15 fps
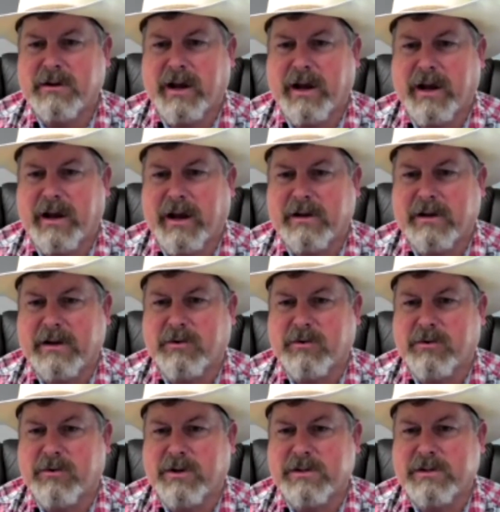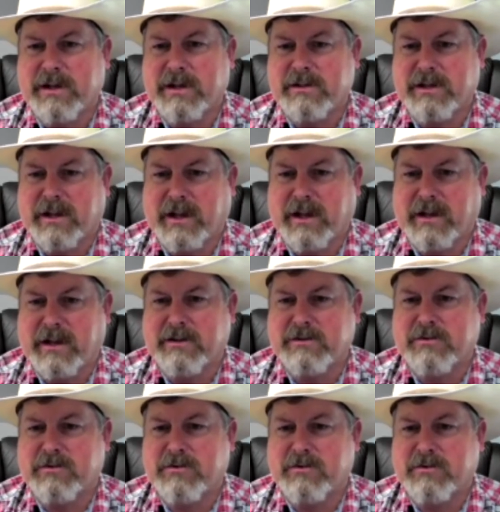as onerous as it
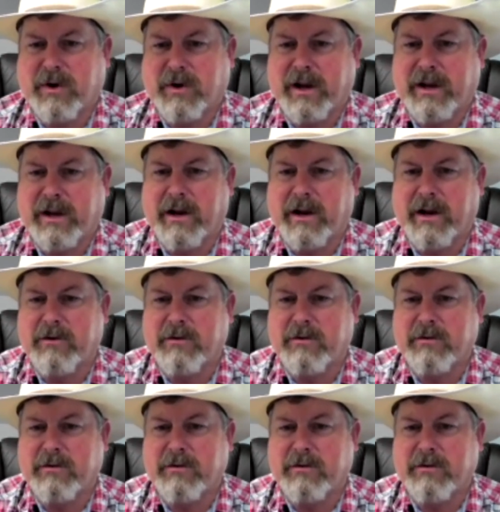is right now?